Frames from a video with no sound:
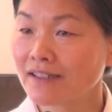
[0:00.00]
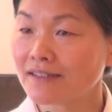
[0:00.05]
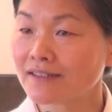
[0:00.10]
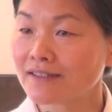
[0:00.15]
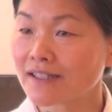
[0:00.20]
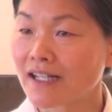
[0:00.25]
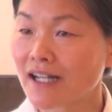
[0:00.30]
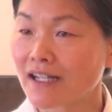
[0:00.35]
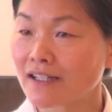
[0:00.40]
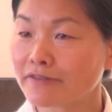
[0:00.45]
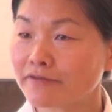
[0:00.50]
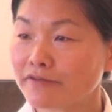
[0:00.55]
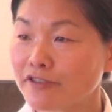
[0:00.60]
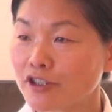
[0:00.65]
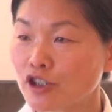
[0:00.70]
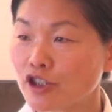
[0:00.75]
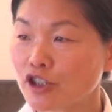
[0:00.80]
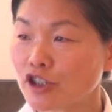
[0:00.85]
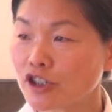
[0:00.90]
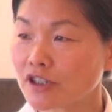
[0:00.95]
is not a
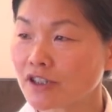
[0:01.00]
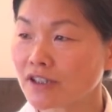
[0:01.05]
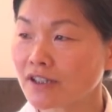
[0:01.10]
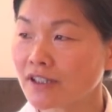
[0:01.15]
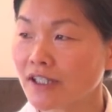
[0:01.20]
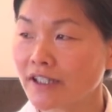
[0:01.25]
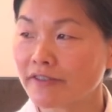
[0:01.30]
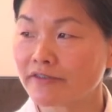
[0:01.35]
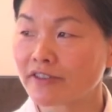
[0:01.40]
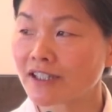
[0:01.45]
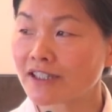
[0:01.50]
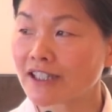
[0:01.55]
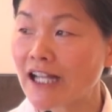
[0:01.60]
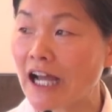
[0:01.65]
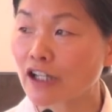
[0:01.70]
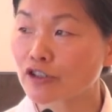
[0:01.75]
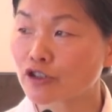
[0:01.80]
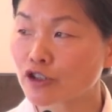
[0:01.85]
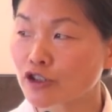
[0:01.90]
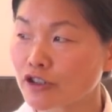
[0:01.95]
physician, even a
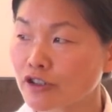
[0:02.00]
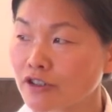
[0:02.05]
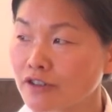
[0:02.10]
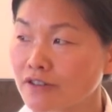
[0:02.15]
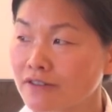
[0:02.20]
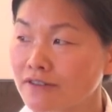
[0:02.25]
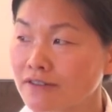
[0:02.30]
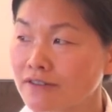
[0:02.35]
doctor,